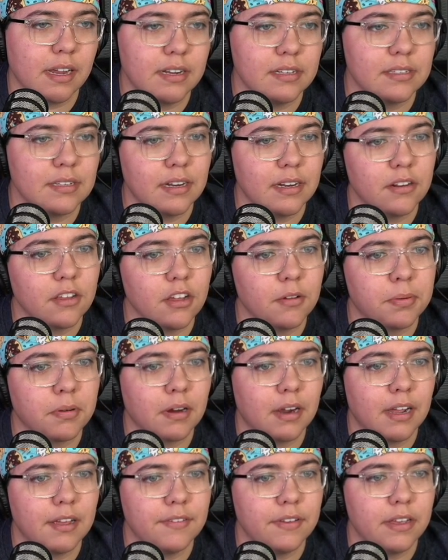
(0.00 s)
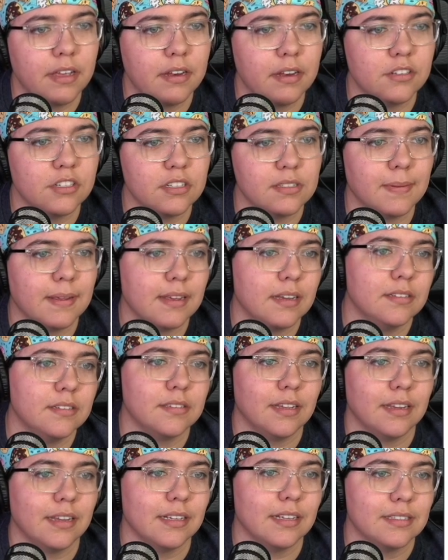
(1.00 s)
I decided to go private just because
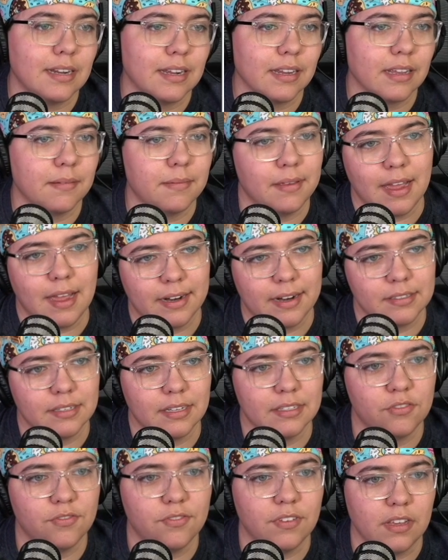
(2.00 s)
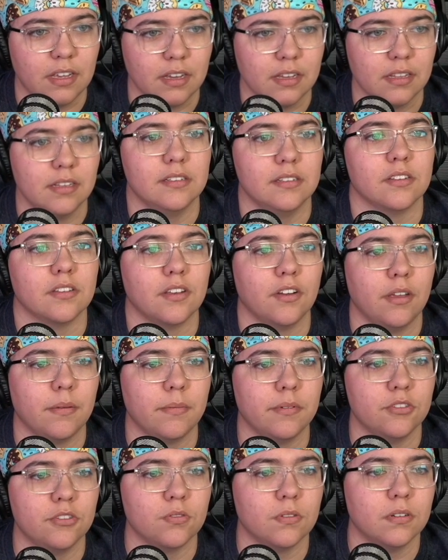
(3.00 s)
like it's not going to be accessed via this
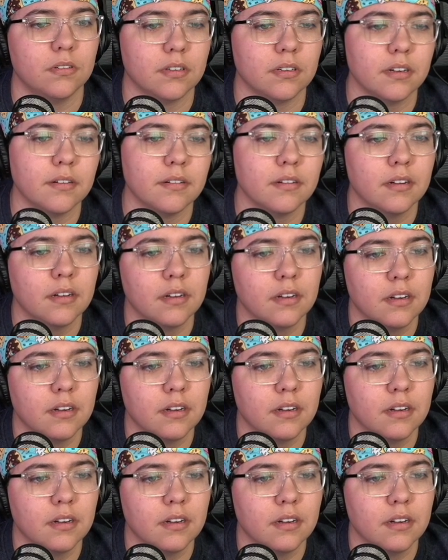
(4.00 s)
game controller.